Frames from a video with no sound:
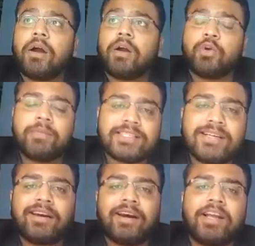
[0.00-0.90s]
domestic
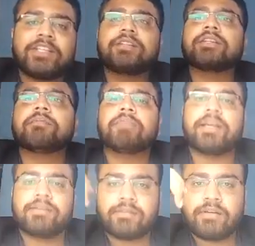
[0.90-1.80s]
relationship
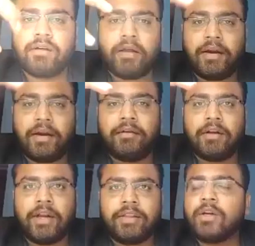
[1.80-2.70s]
is
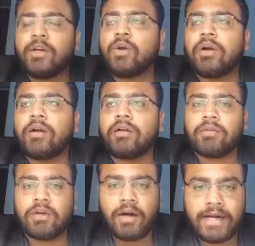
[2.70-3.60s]
in the
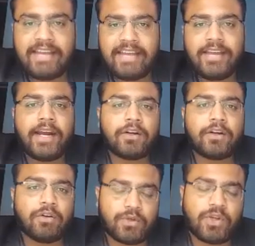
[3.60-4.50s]
DV Act
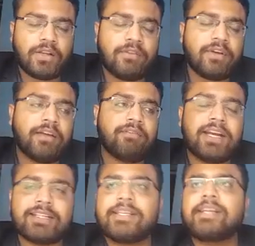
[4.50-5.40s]
of 2005.
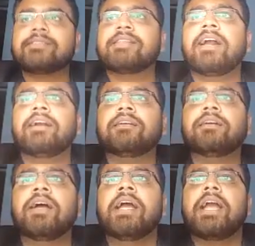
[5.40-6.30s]
It says that
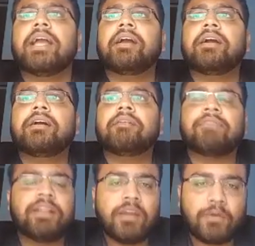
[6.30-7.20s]

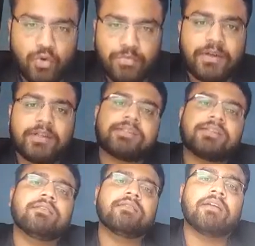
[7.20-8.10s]
when the two
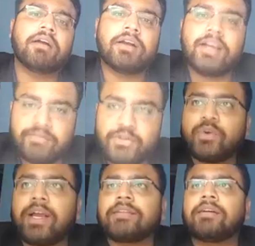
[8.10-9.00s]
person lives
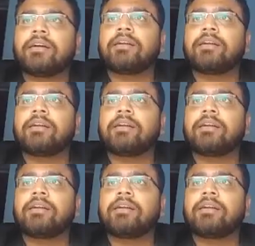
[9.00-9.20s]
together